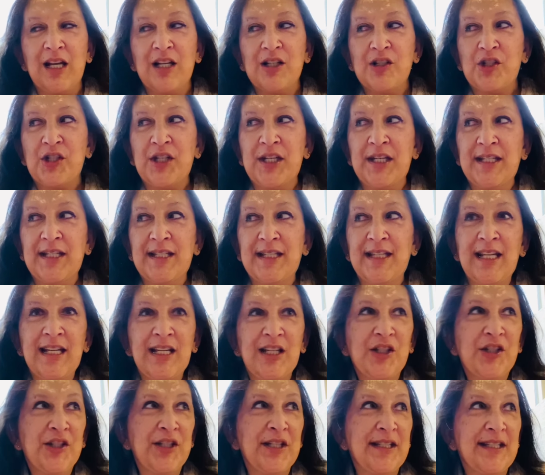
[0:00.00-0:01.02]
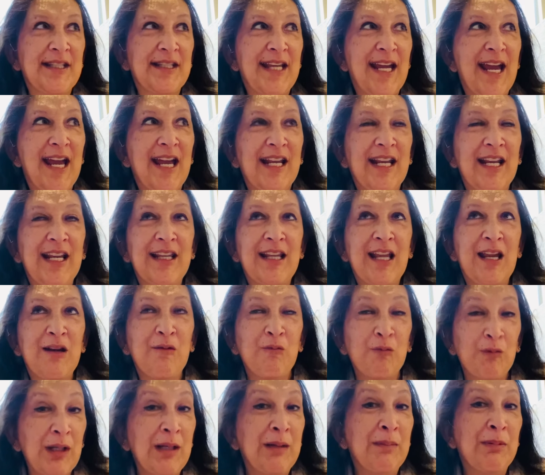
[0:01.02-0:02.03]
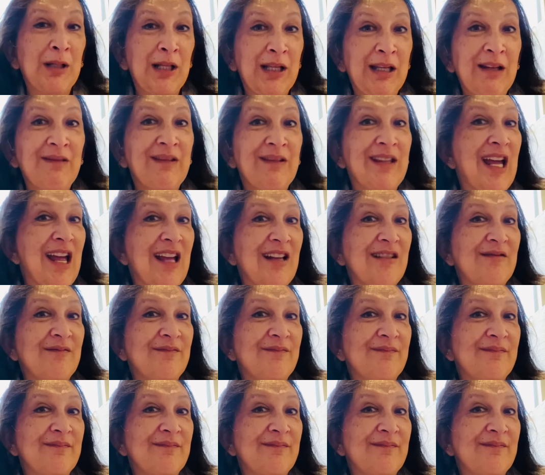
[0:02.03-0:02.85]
She's this, she's that, and they really believe that.